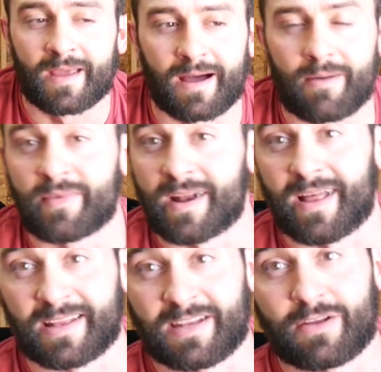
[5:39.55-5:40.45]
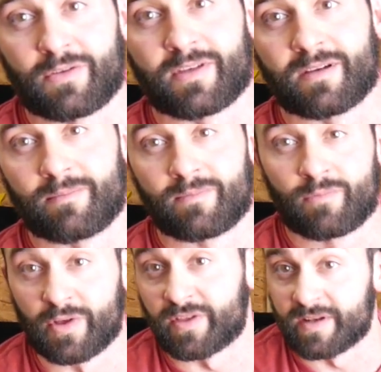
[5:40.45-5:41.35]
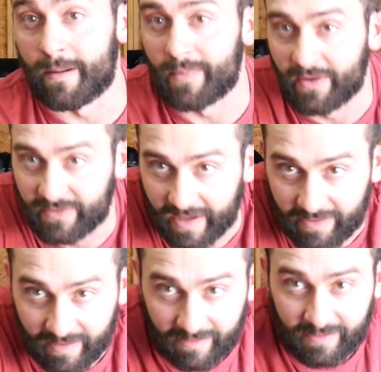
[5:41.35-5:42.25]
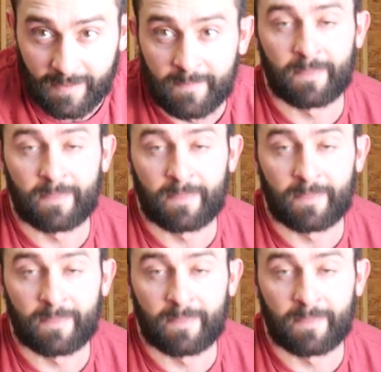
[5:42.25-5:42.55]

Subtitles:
then I like to do them with the dumbbells like this.